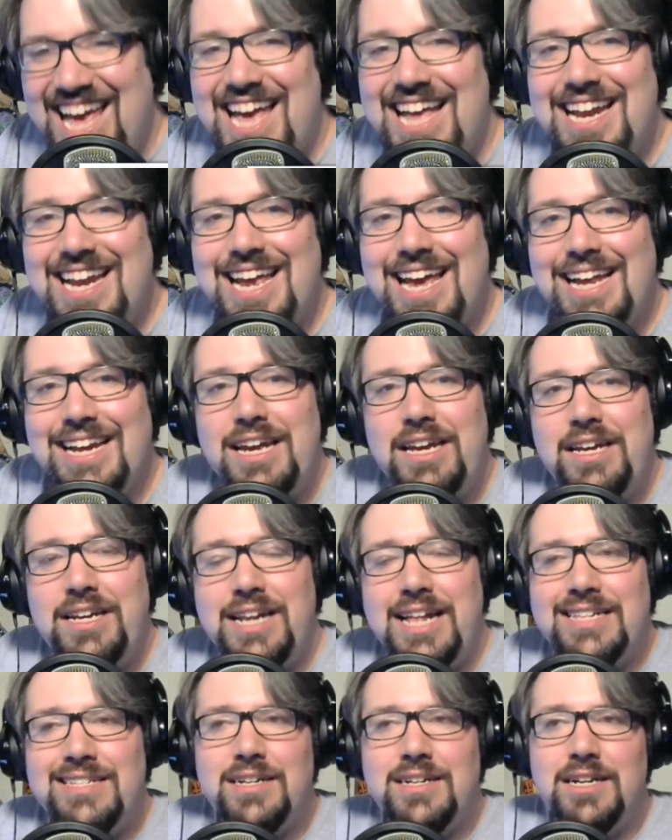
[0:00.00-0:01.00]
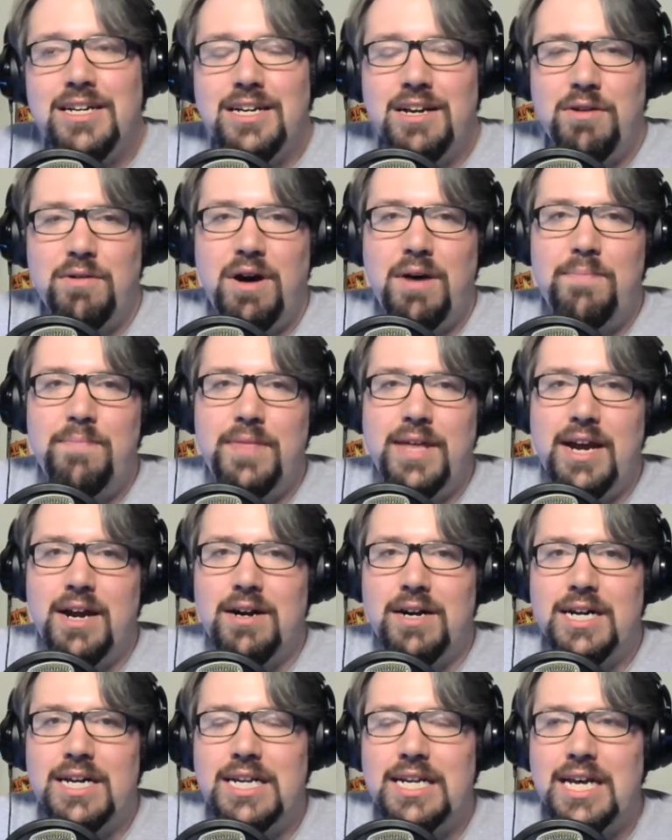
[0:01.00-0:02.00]
And that's going to go up
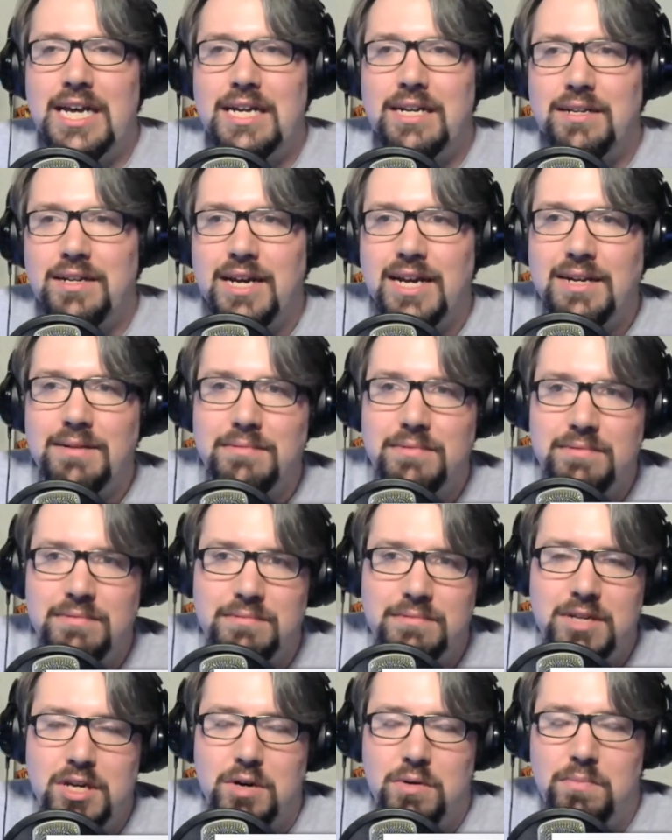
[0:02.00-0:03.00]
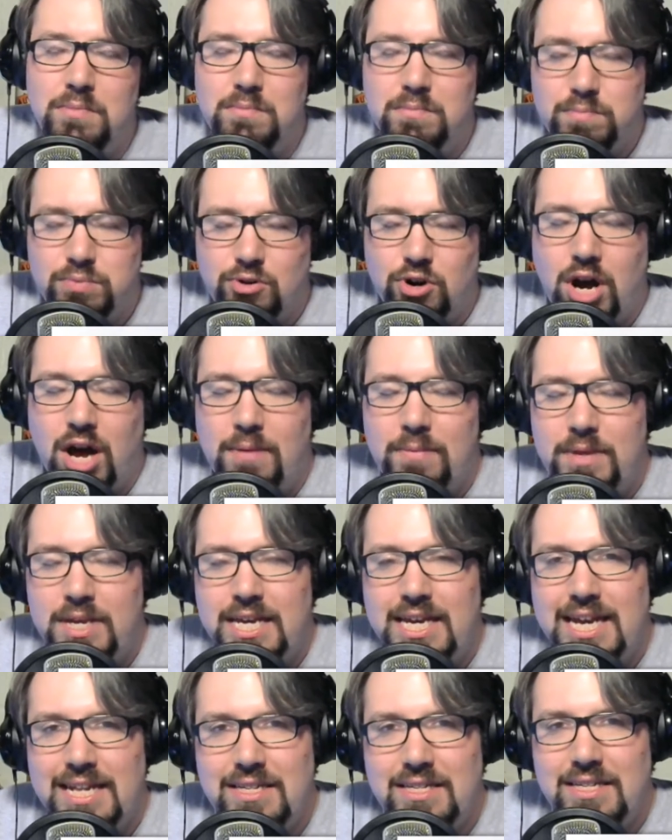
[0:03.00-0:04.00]
there and you know,
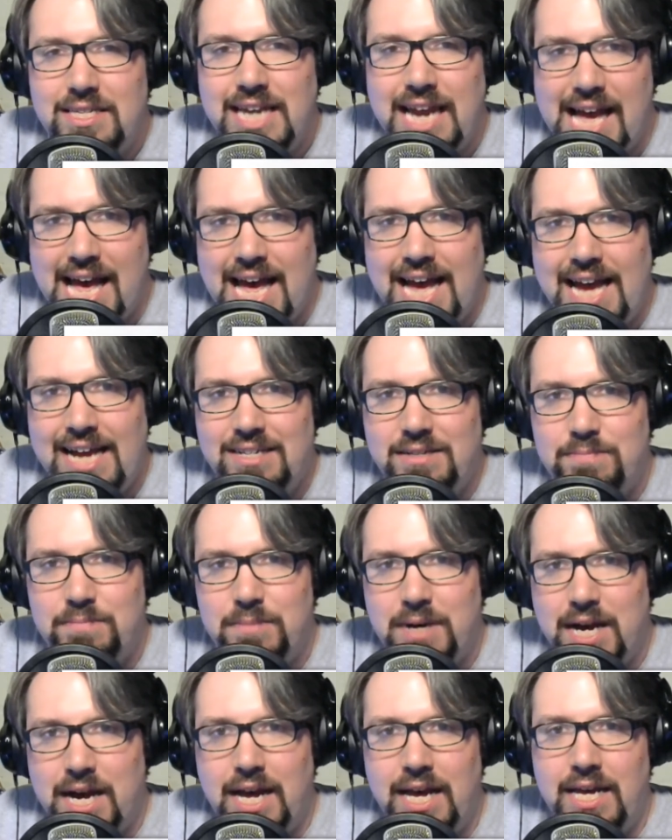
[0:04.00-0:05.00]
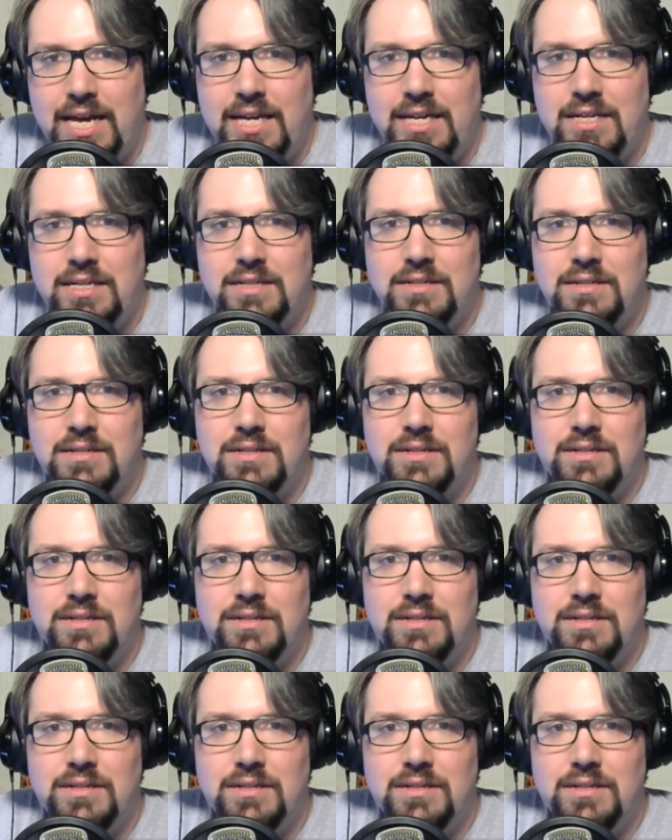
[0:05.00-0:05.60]
probably get tagged by